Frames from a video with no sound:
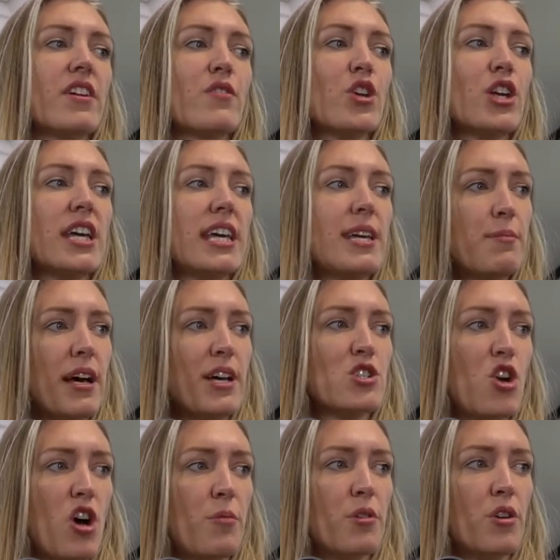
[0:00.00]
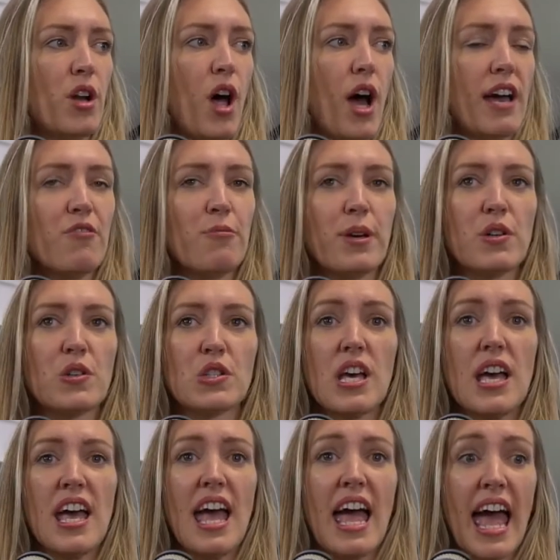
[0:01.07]
and I've got to keep that drama alive because
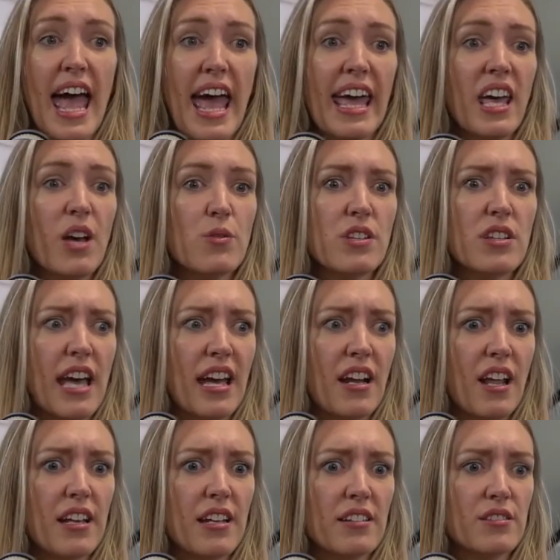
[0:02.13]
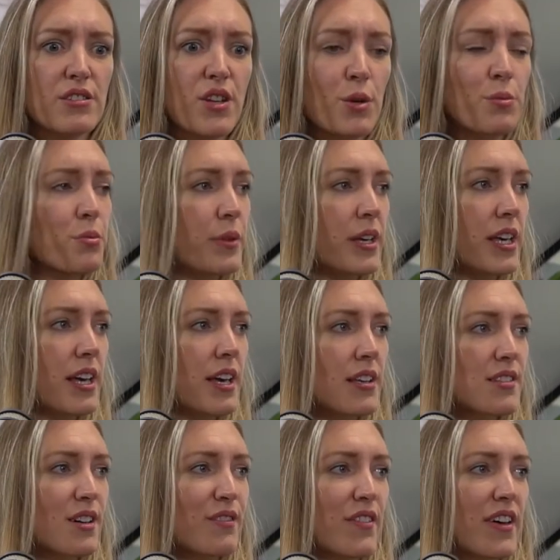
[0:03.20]
A, I was getting like little dopamine
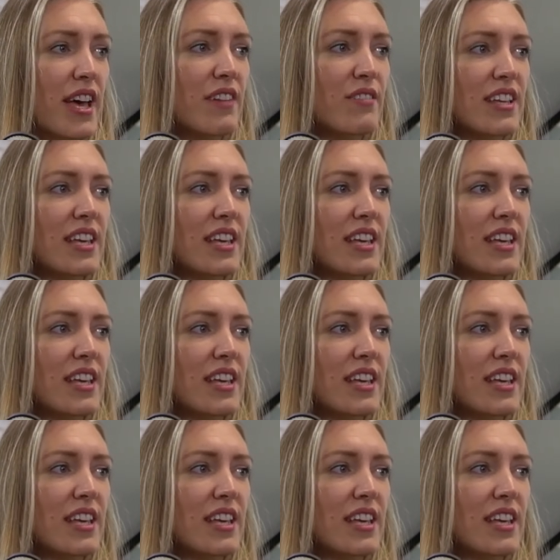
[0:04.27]
kicks off it. And, I